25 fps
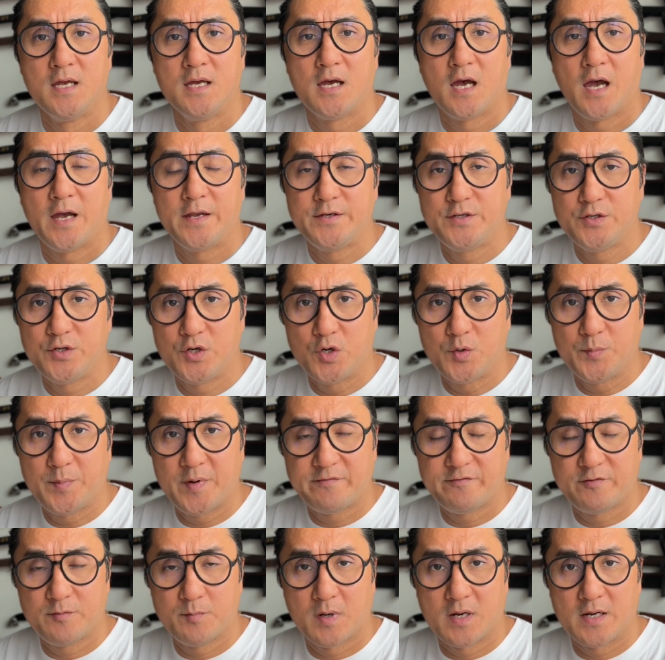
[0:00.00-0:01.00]
I do hope
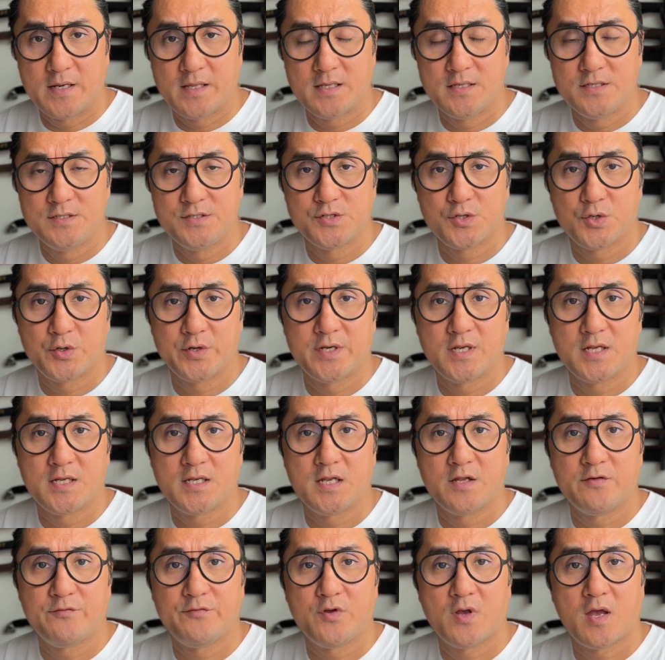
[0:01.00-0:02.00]
everybody enjoyed it.
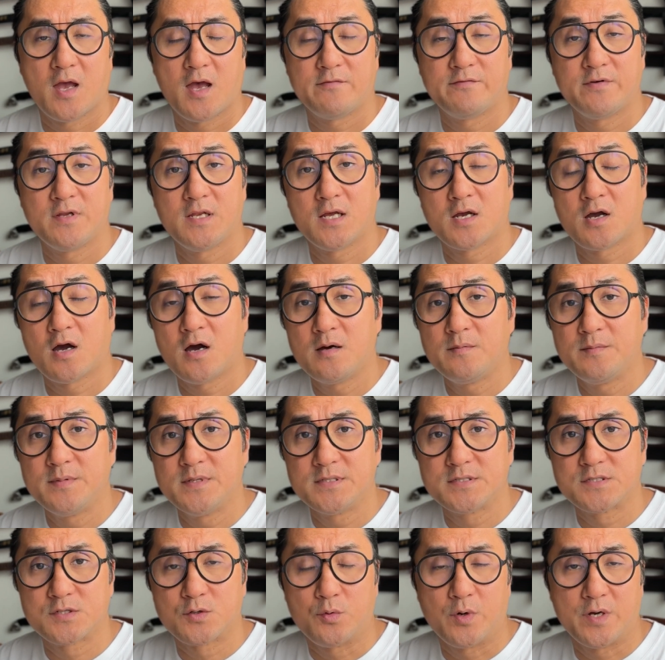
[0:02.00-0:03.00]
If you have any
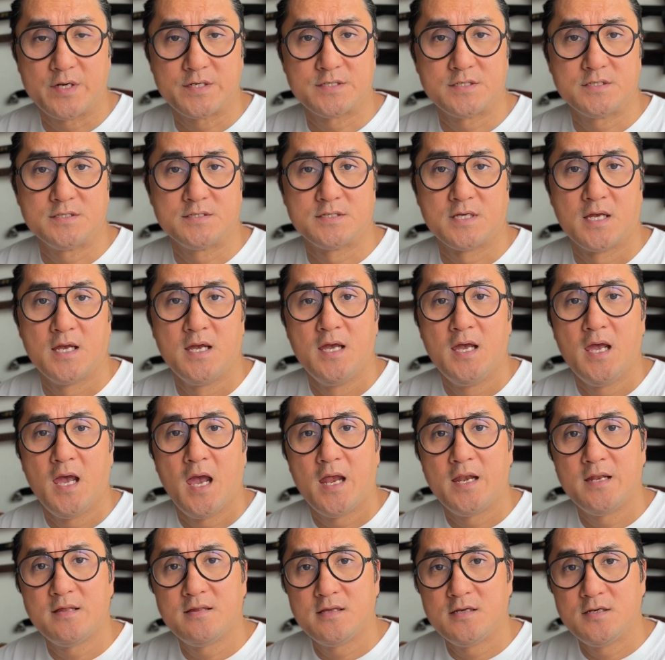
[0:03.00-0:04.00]
comments, questions,
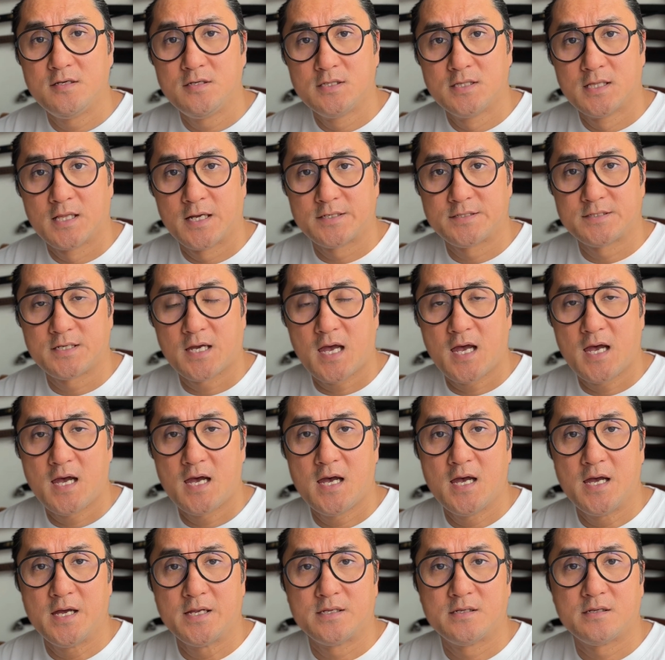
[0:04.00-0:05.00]
anything you'd like to
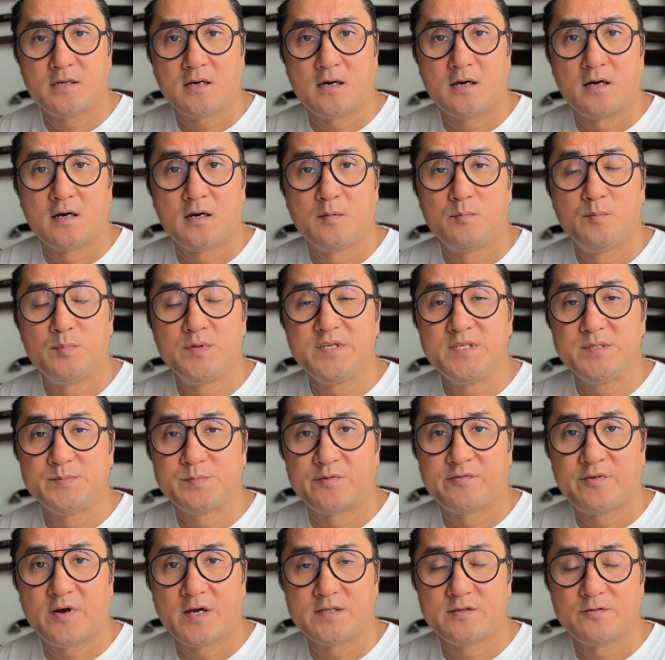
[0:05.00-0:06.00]
add, please
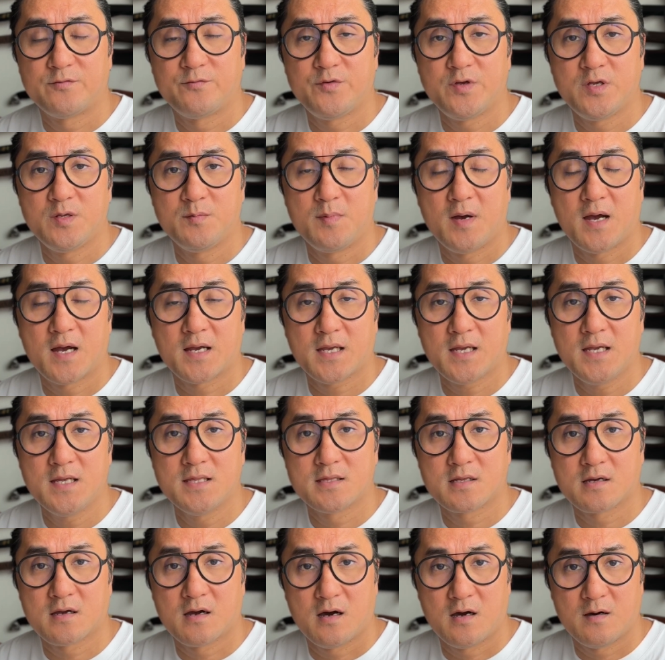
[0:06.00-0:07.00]
provide the feedback in
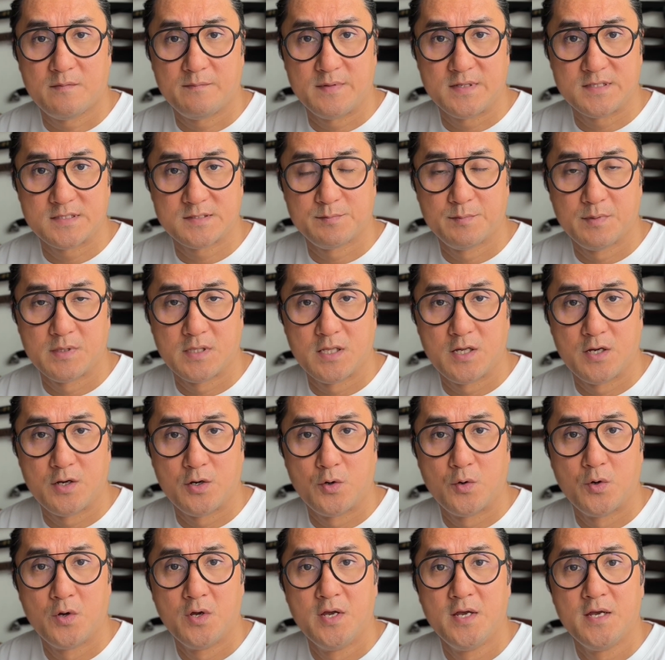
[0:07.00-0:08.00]
the comments
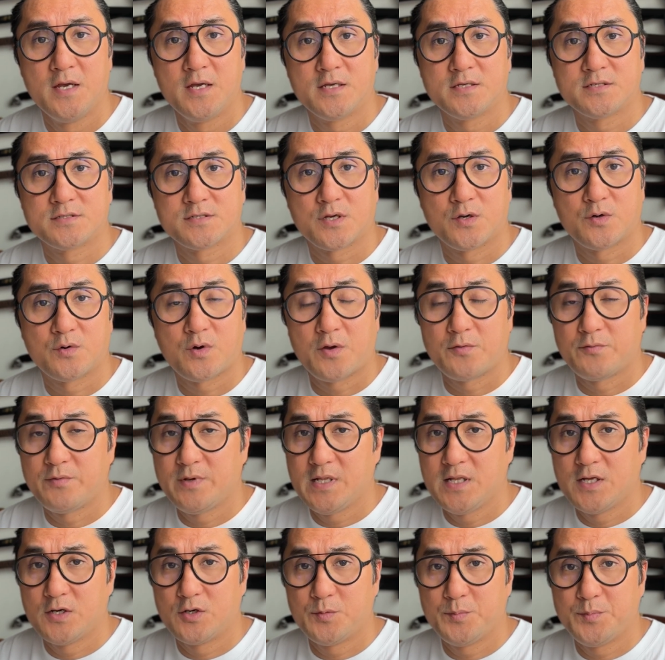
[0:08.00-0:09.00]
below. So I
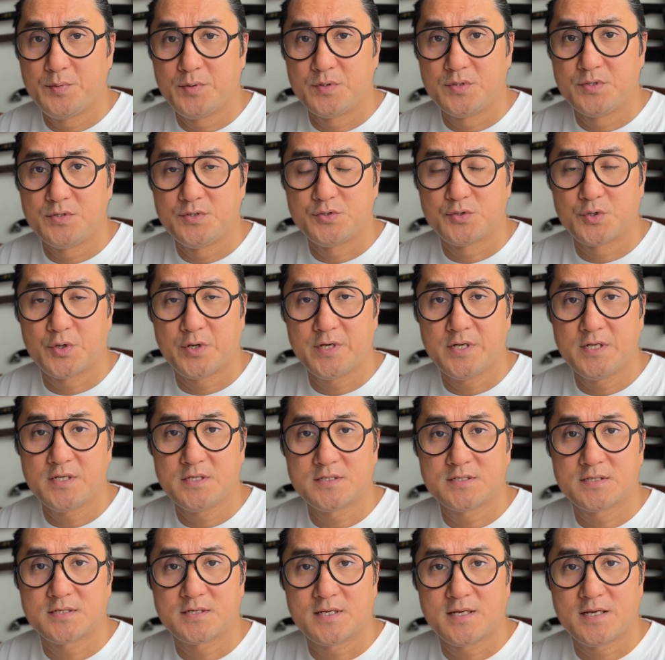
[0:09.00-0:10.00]
really hope you enjoyed
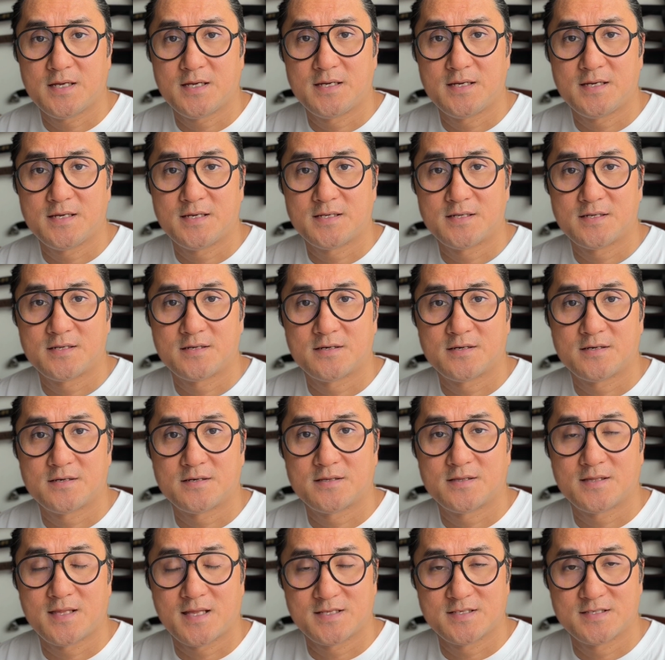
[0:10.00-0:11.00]
it. And
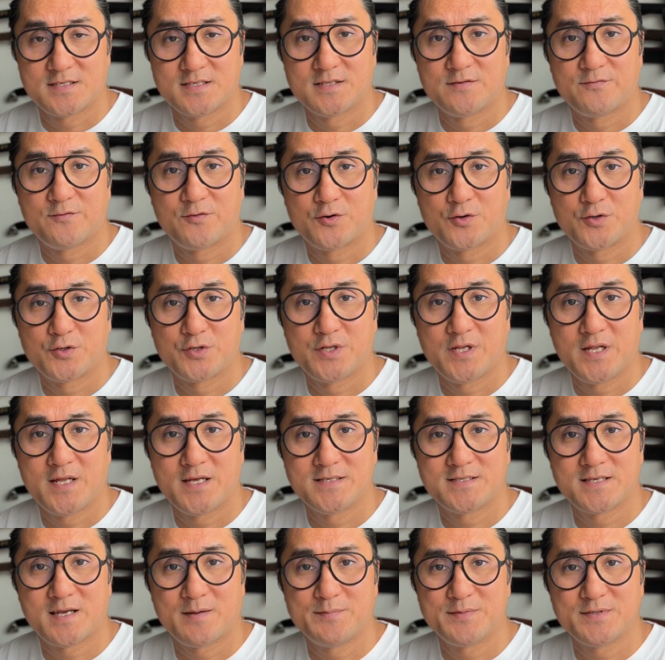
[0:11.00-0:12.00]
that's it for
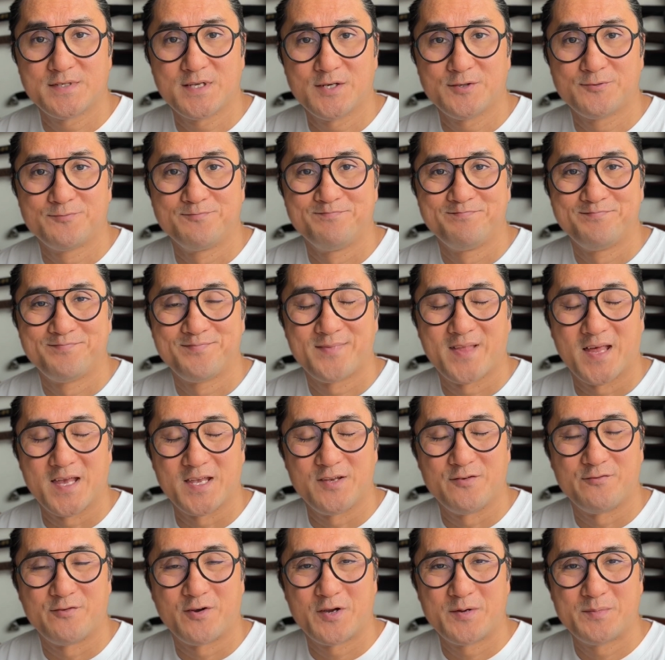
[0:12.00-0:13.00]
today's episode. Thank you very